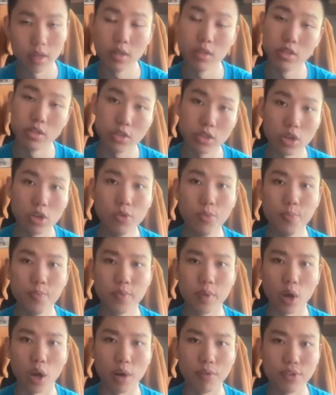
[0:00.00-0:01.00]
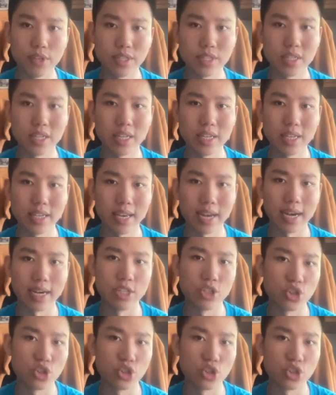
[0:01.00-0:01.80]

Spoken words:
So, obviously, I